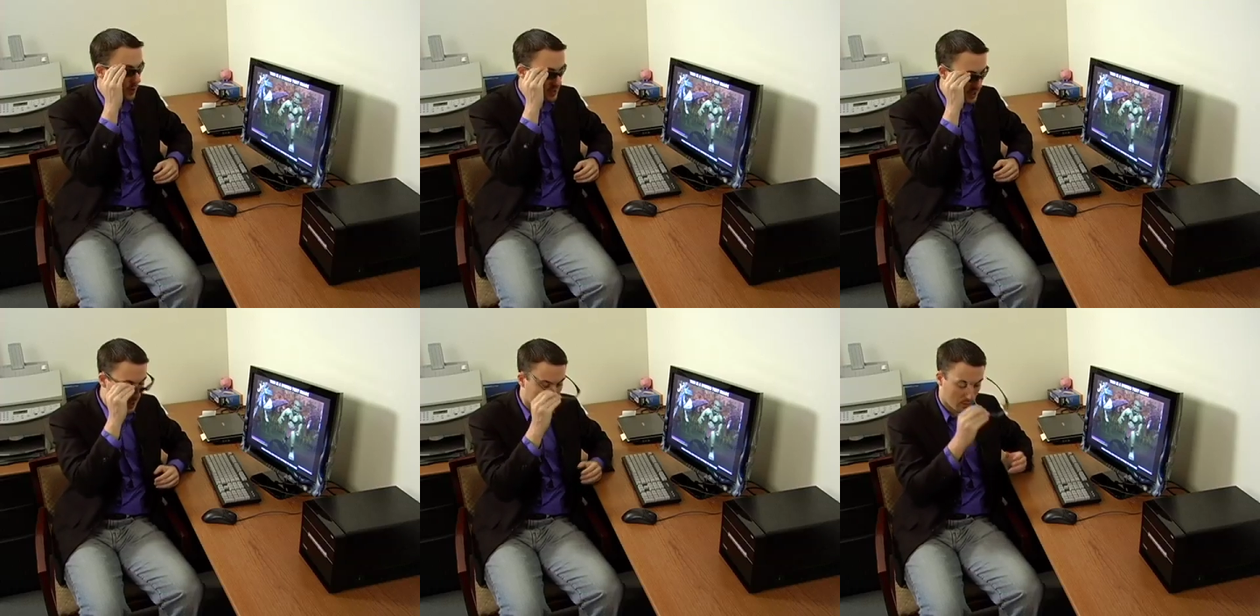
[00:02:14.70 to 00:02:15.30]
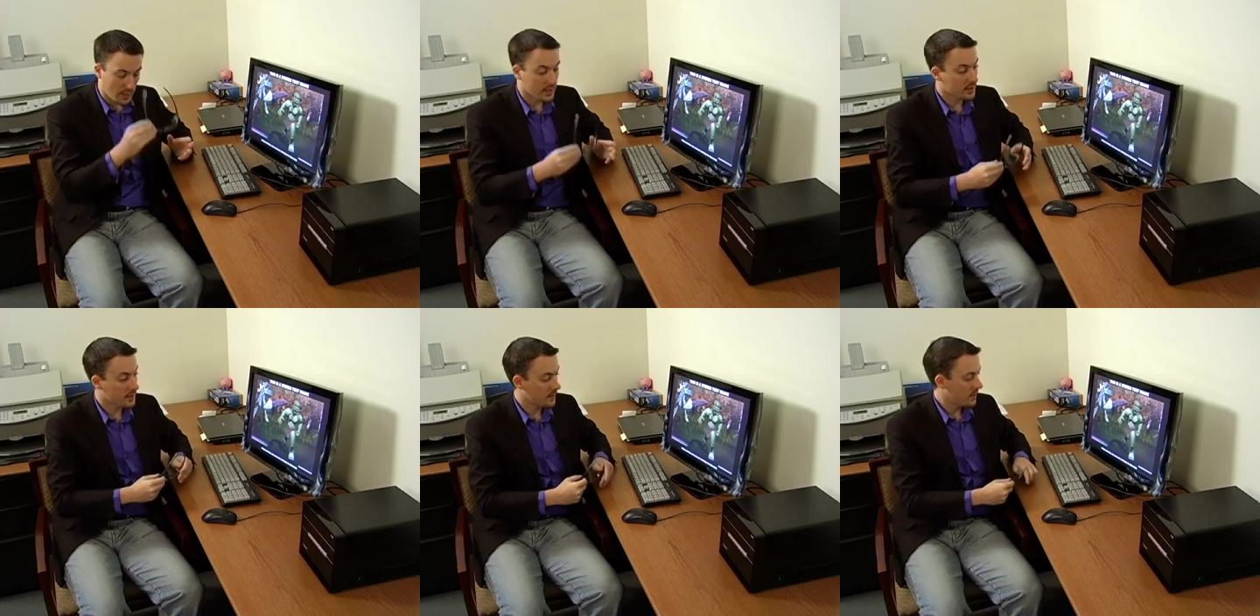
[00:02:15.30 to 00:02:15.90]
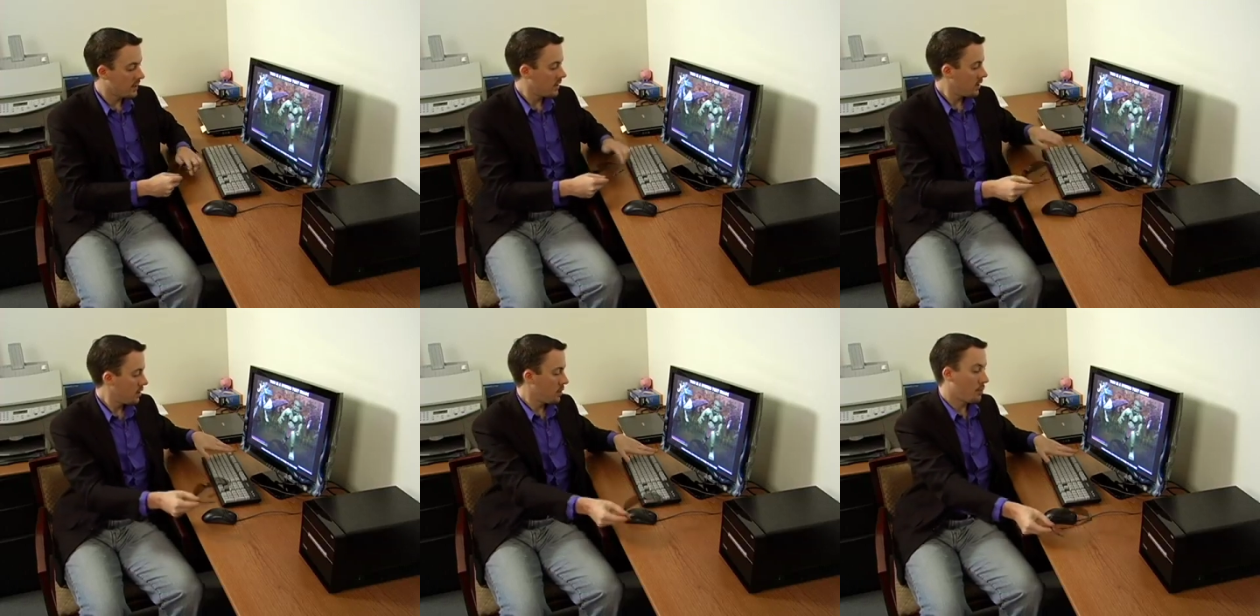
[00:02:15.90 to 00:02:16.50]
is set up correctly.
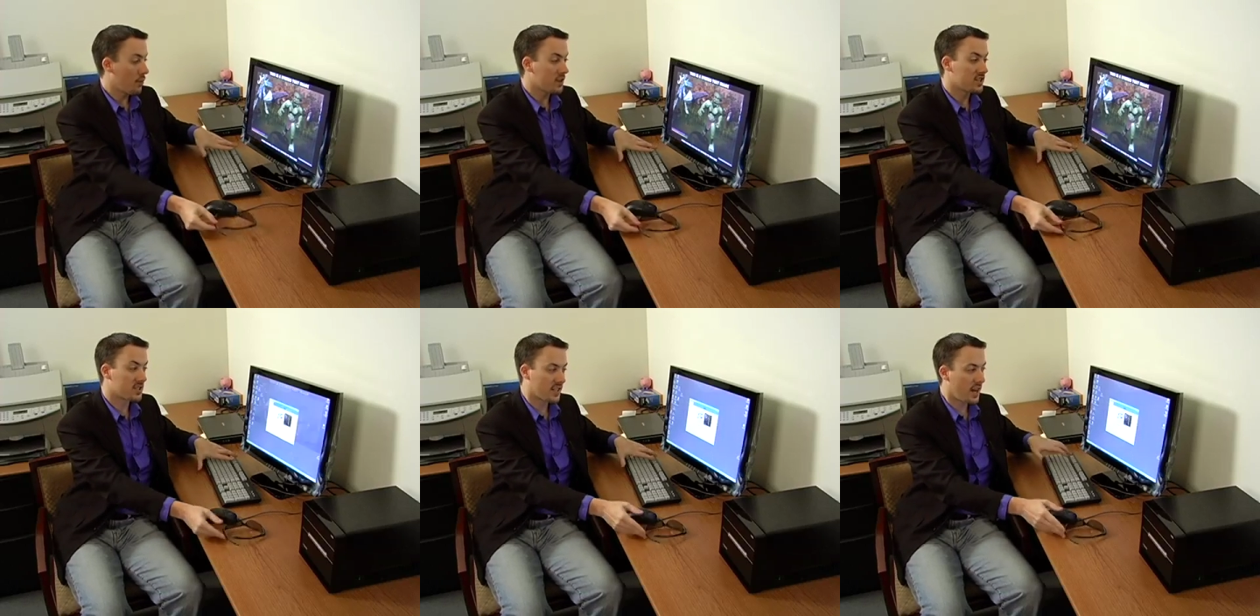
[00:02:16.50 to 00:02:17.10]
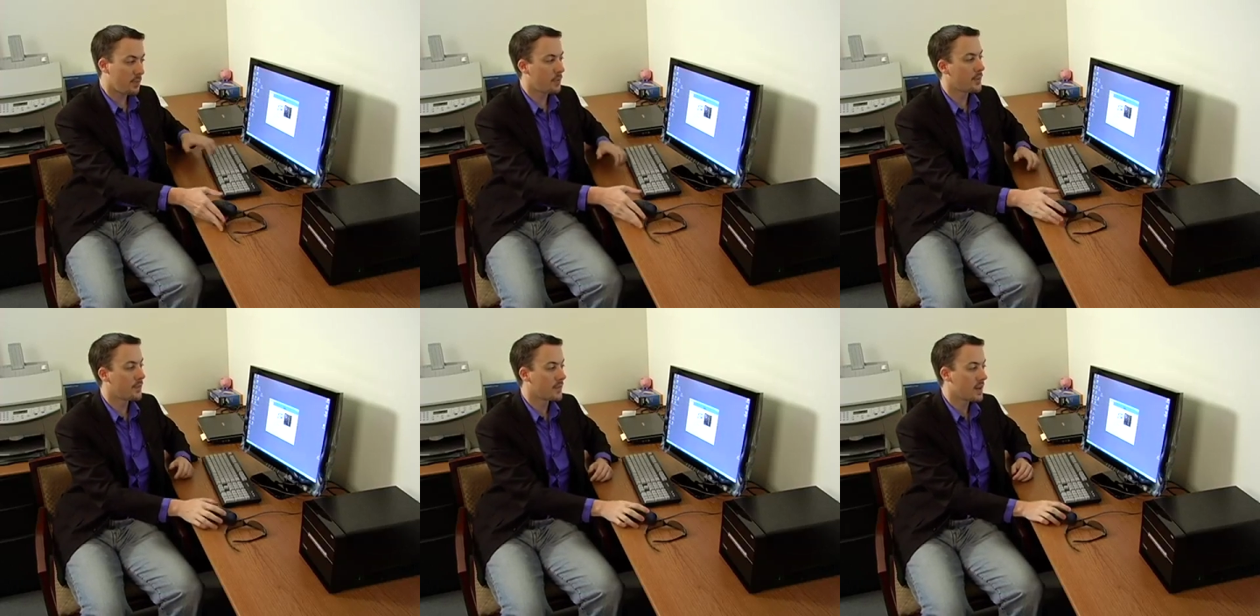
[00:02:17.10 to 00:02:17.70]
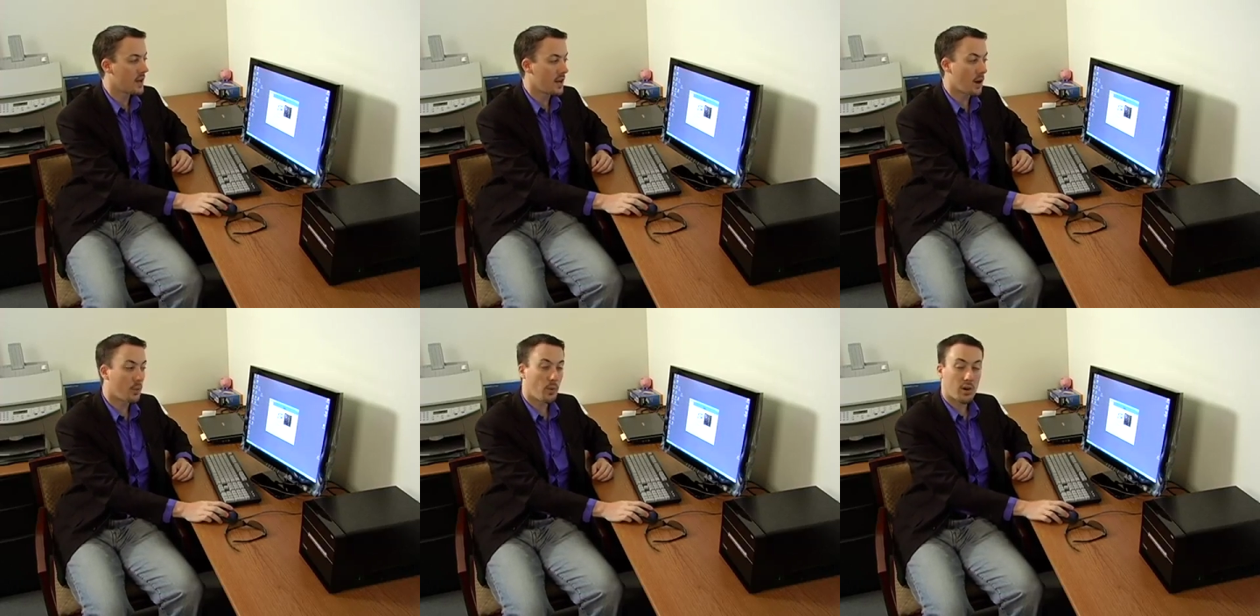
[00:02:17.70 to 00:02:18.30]
Press escape, and
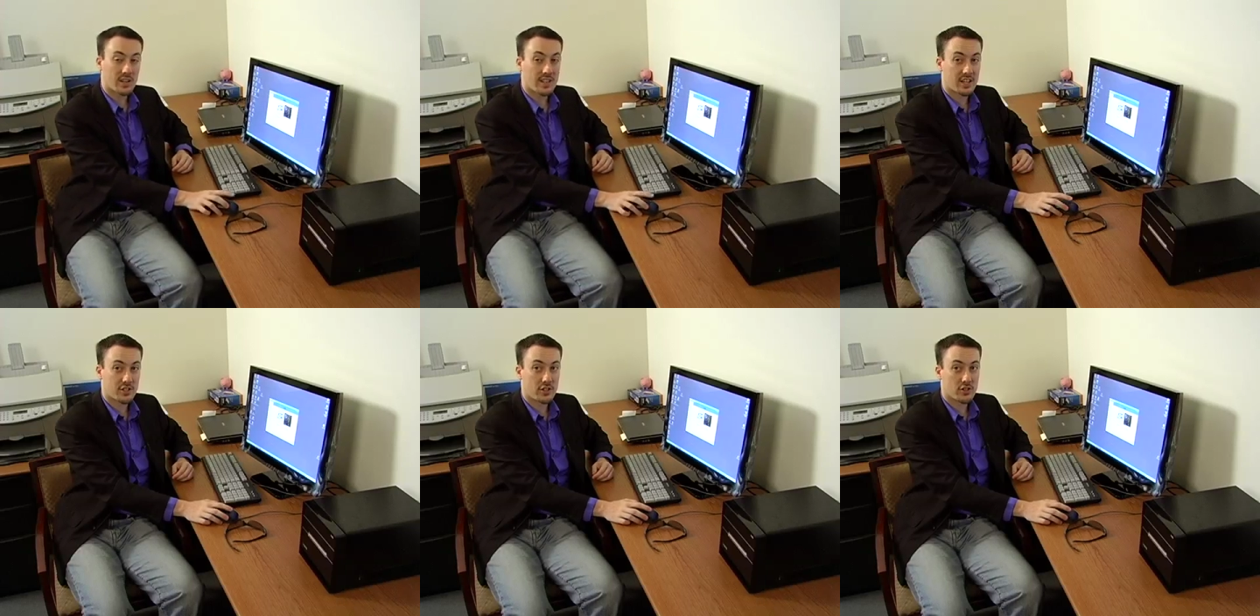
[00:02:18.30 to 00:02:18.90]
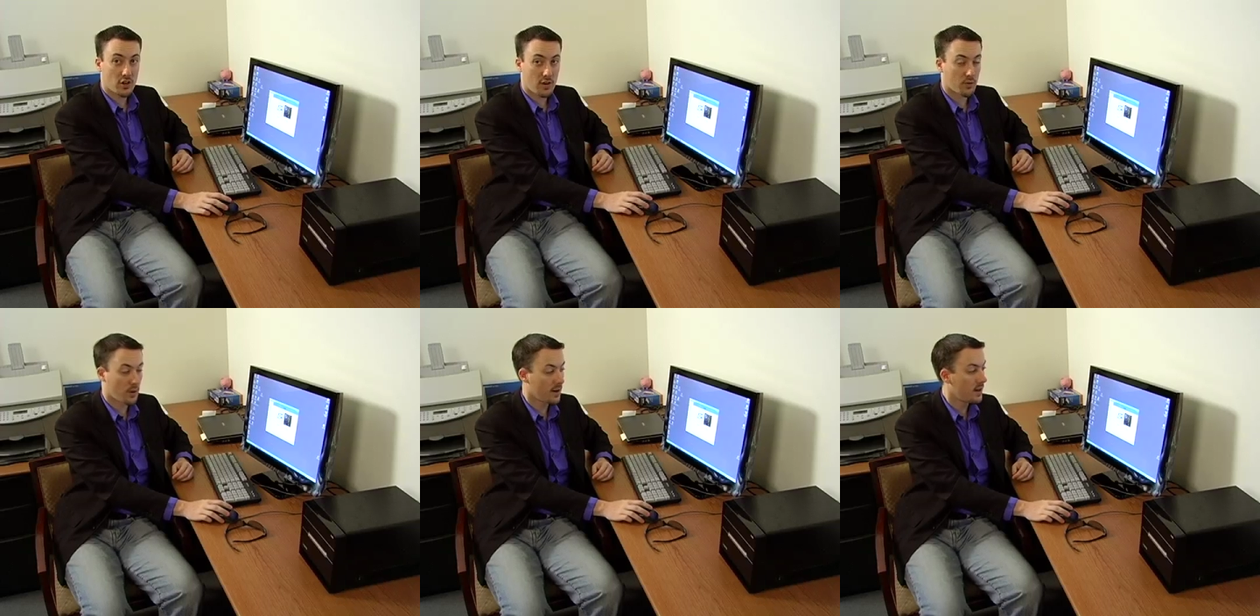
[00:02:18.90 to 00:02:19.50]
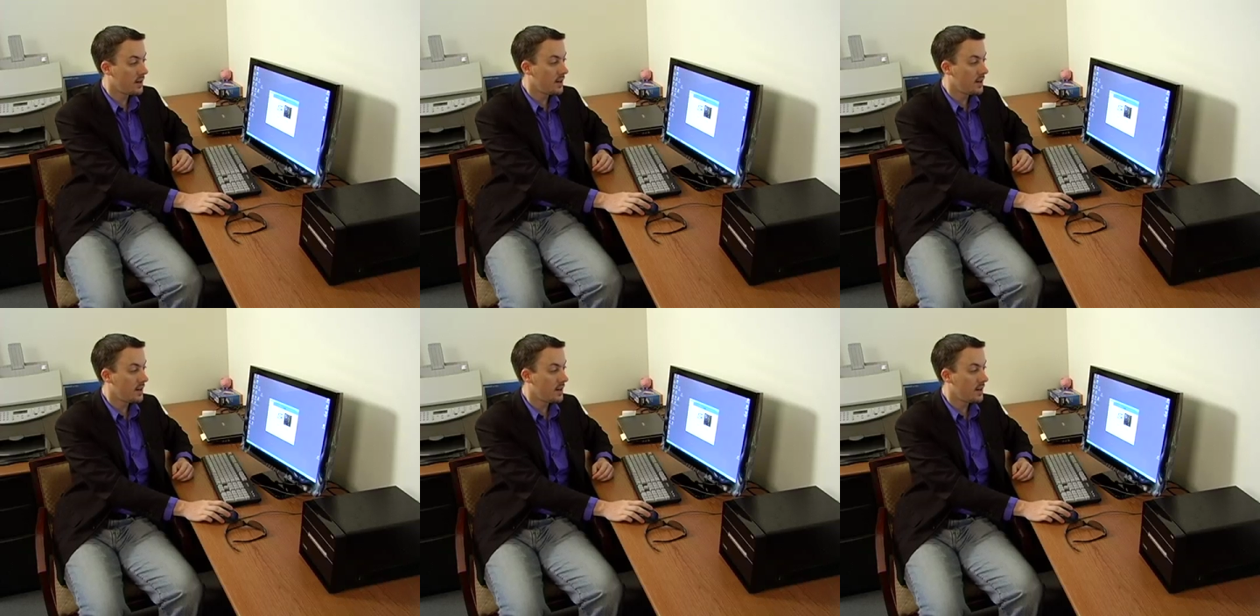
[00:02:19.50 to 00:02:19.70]
now we want to test your software.